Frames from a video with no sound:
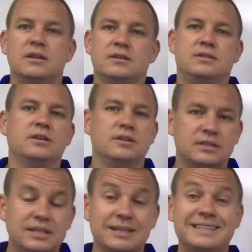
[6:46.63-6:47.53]
to
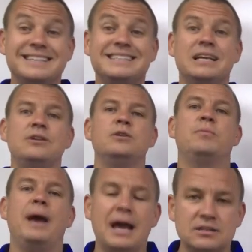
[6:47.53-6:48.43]
continue to
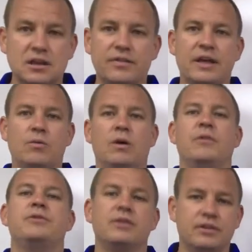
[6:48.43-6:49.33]
pass on that
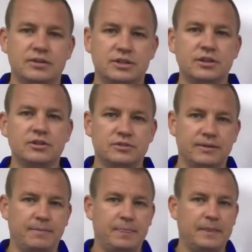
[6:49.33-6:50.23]
wealth to their children.
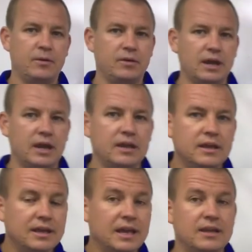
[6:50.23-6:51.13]
Okay,
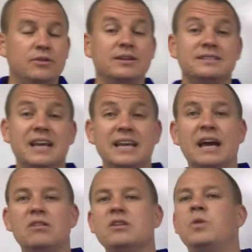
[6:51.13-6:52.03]
and you can take
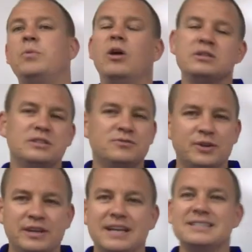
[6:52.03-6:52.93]
out little policies for
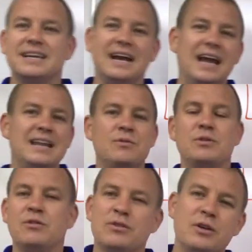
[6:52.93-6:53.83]
your kids like I did, and when
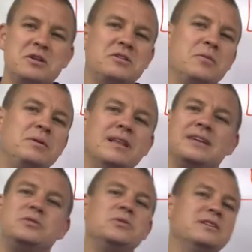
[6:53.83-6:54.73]
they're 30, there'll be
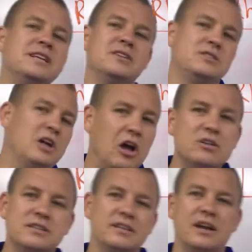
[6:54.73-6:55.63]
like
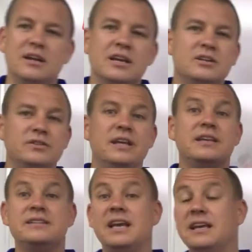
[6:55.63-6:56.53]
$200,000 in there, so they
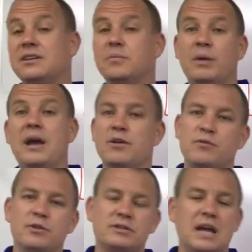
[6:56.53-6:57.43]
can take it to buy their
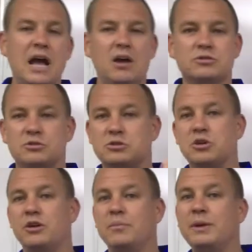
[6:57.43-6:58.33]
first house or
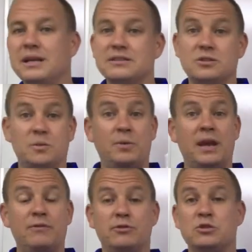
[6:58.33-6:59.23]
start a business or
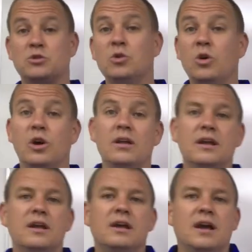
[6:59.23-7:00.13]
pay for school,
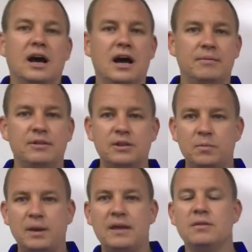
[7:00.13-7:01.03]
and then you
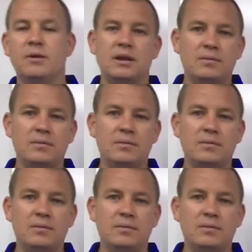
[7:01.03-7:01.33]
pay the money